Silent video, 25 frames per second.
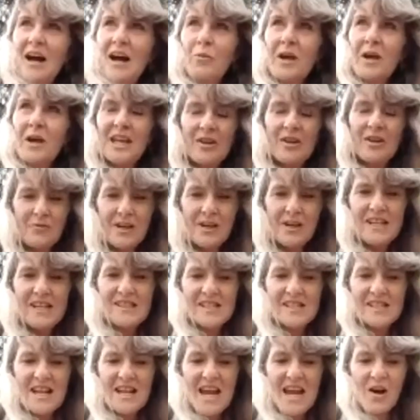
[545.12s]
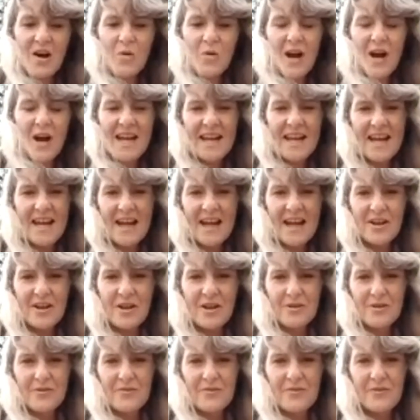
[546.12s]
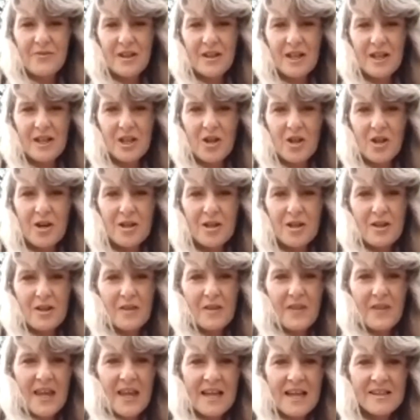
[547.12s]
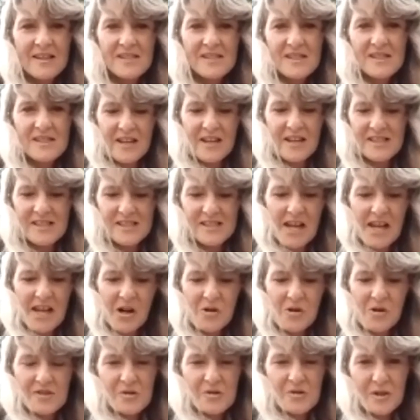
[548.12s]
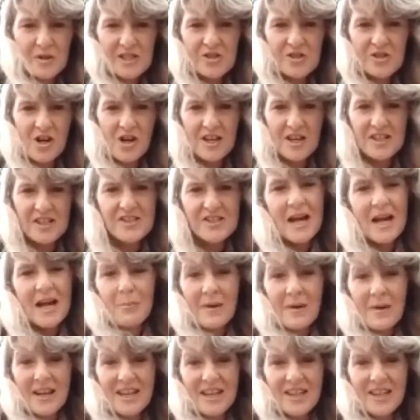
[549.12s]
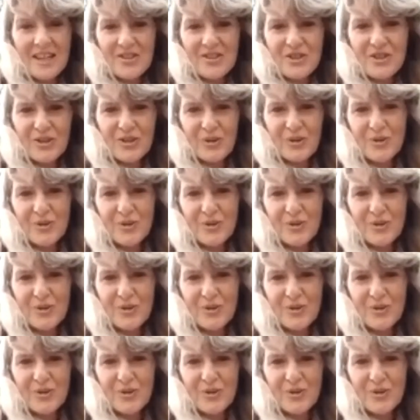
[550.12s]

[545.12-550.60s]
We can reason our way out of a lot of the things that as adults we're trying to tap back into.